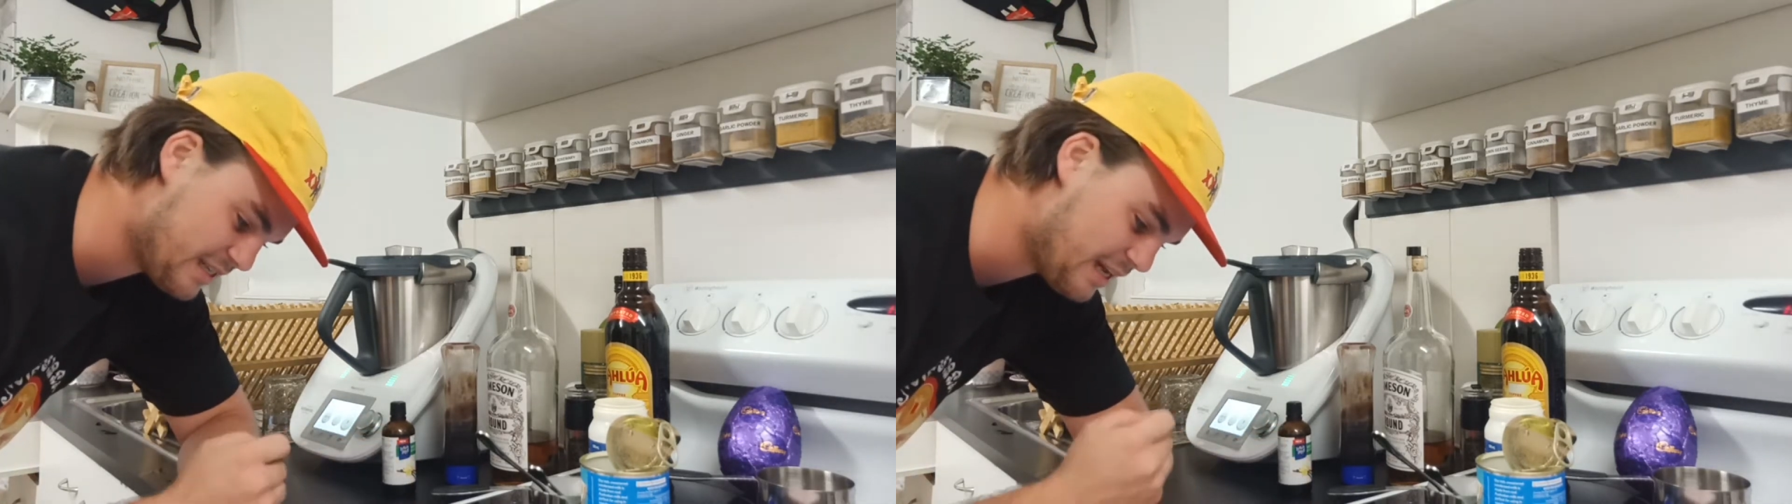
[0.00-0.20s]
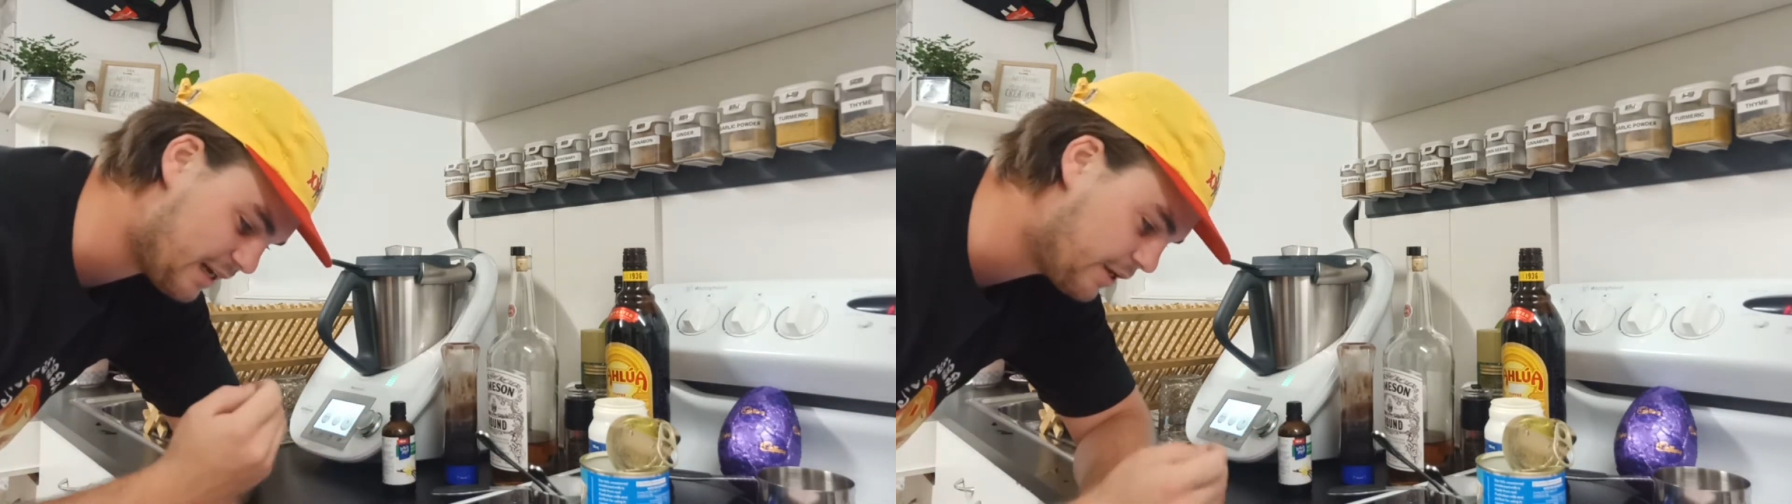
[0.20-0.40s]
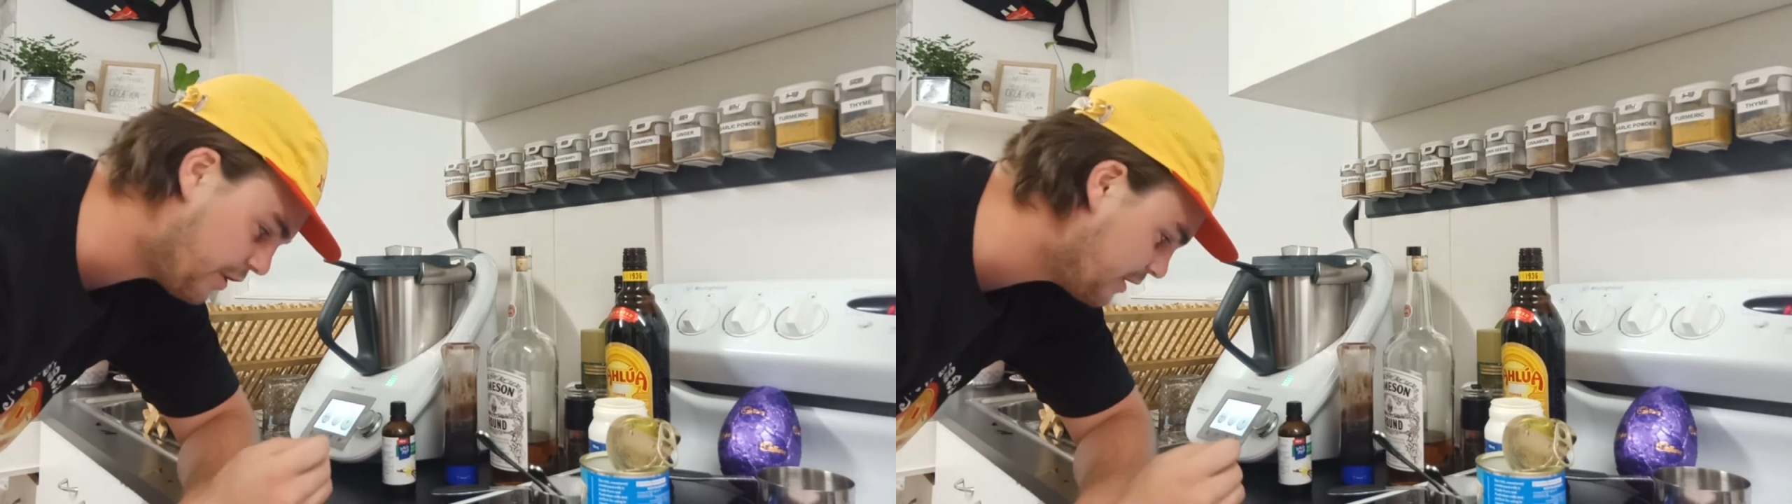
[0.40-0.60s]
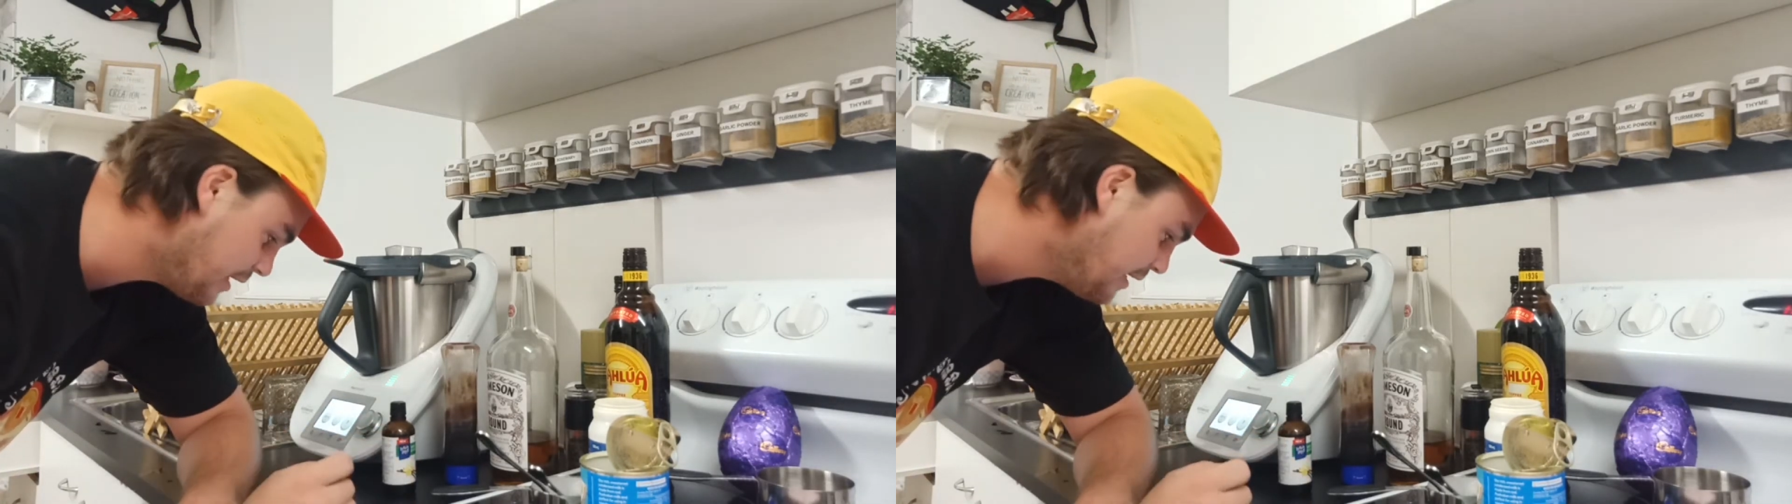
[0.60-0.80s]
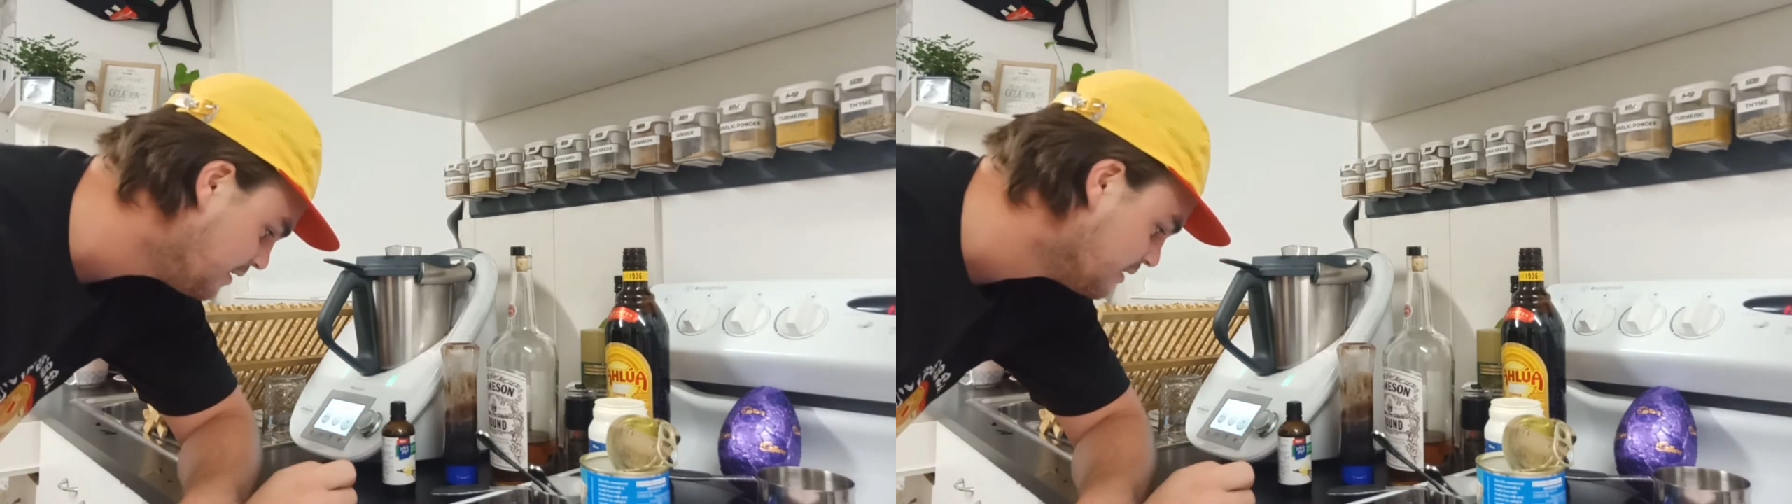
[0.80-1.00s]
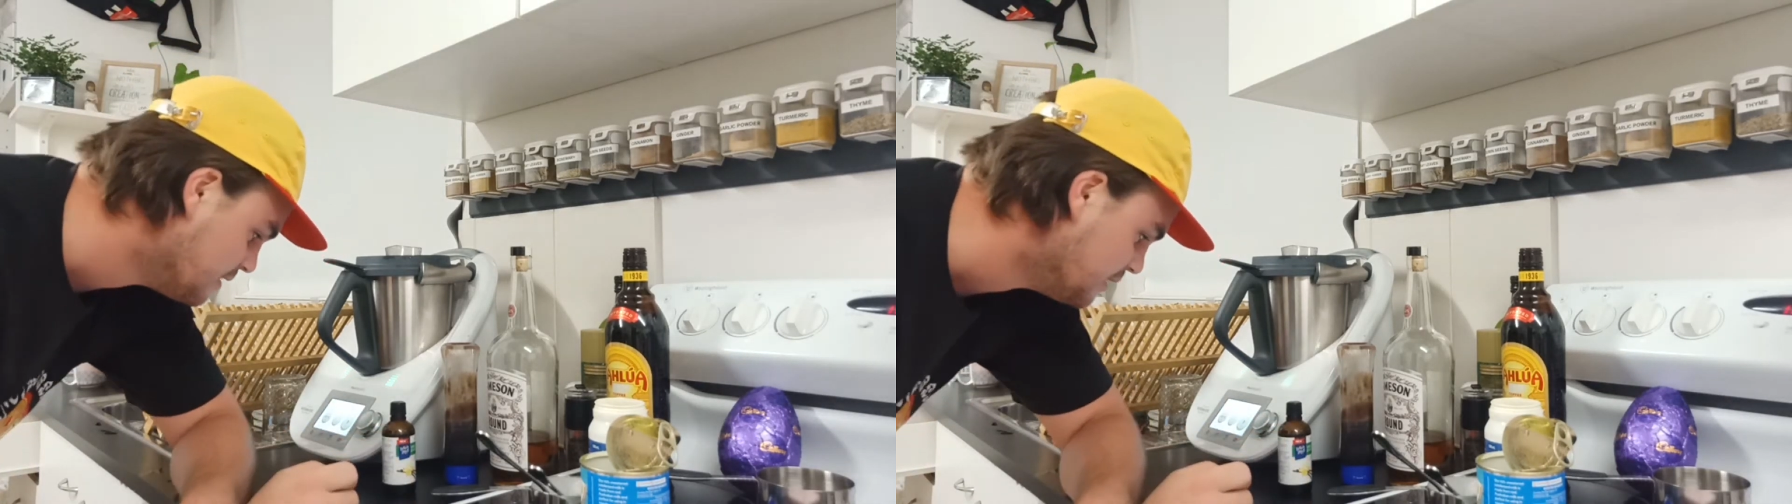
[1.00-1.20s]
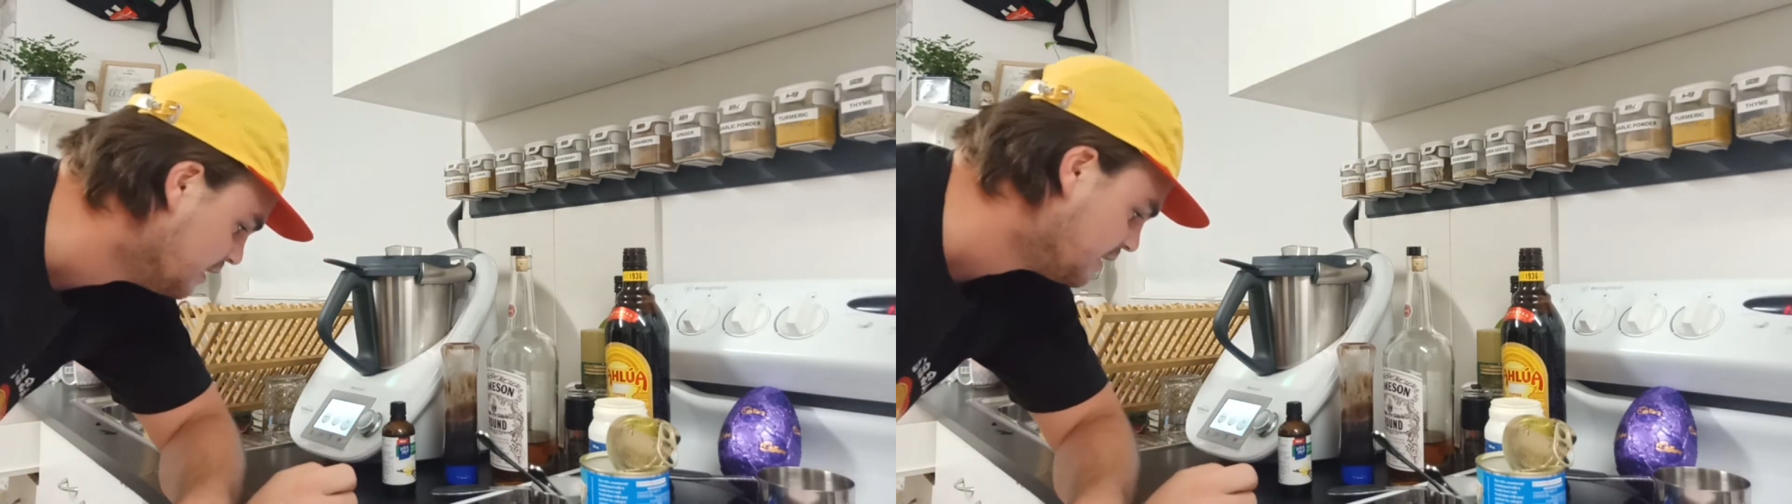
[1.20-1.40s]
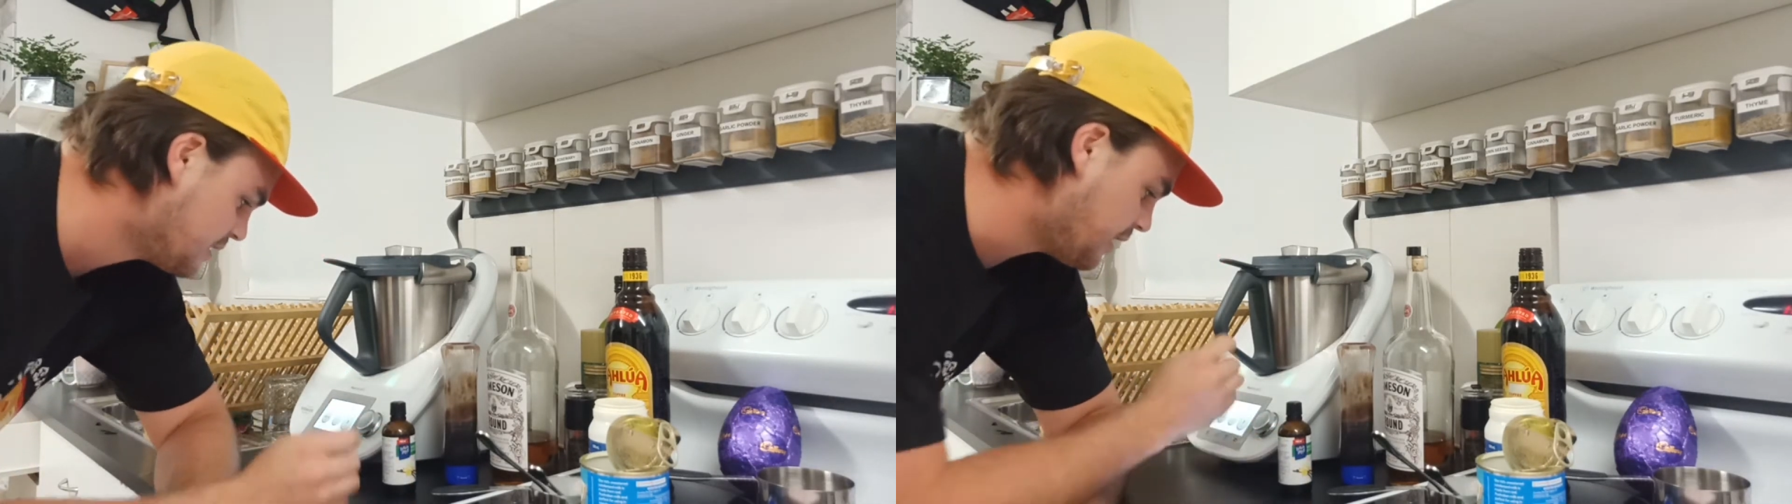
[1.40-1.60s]
start curdling.
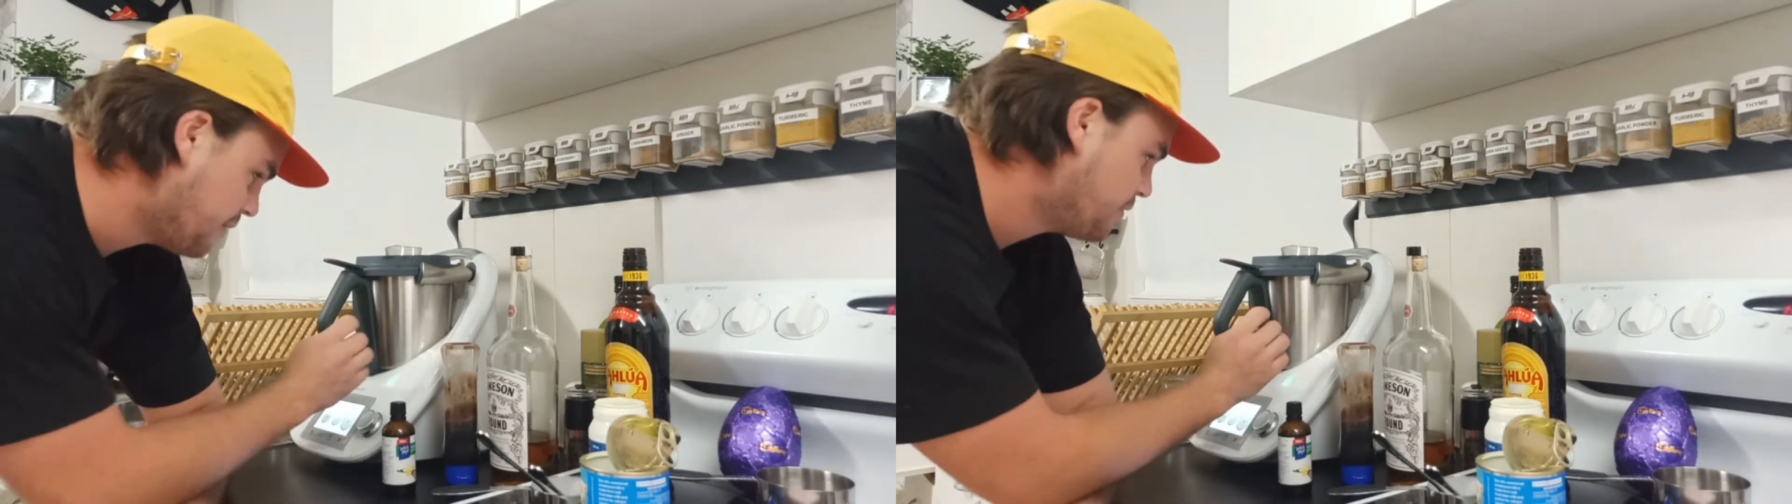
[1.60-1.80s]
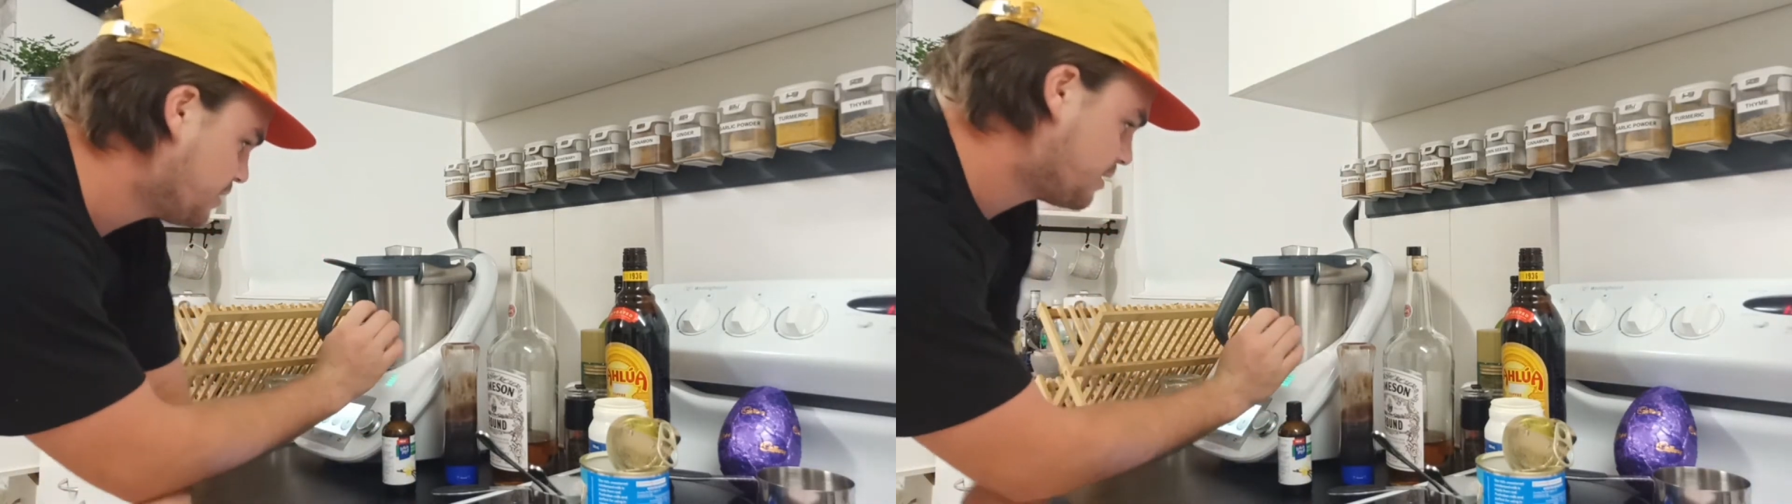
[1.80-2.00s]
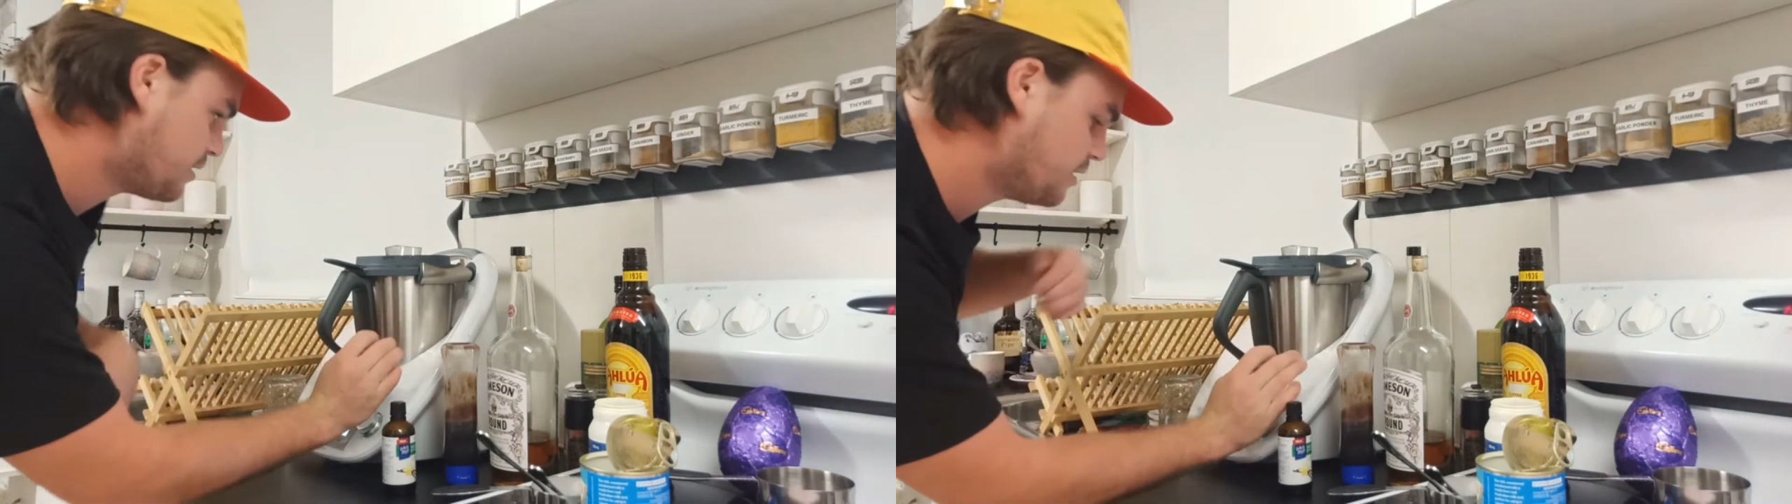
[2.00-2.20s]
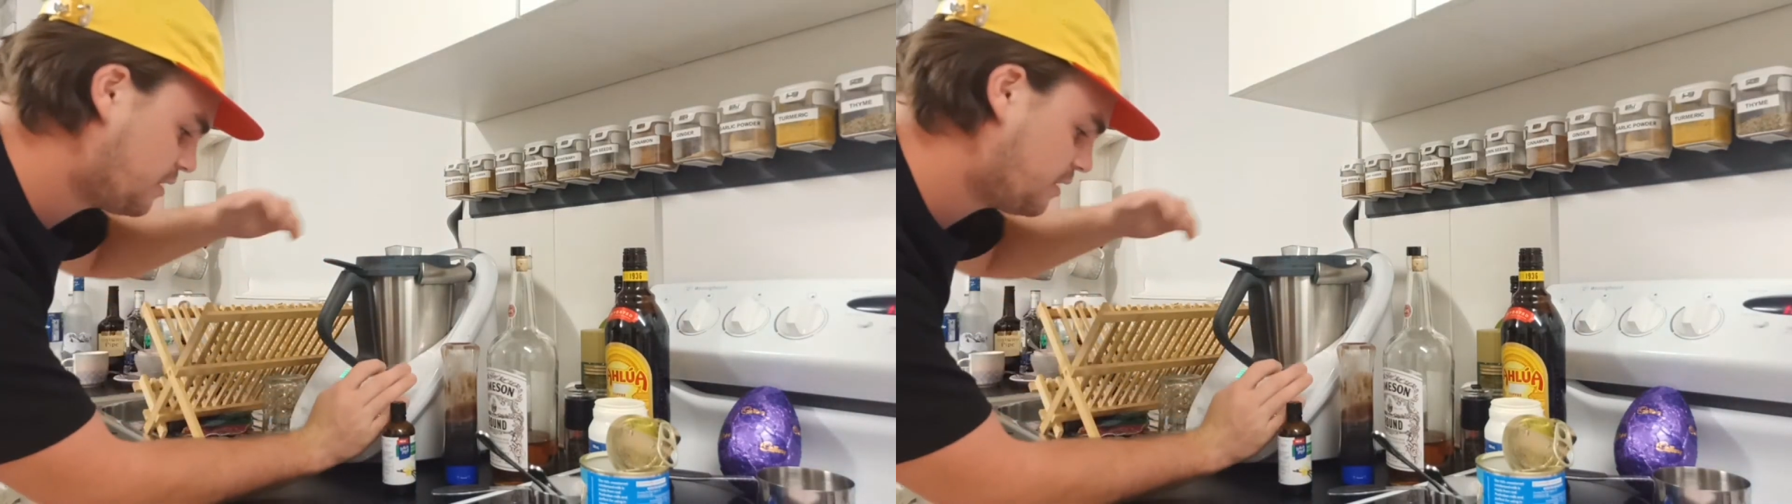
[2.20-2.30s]
So we'll just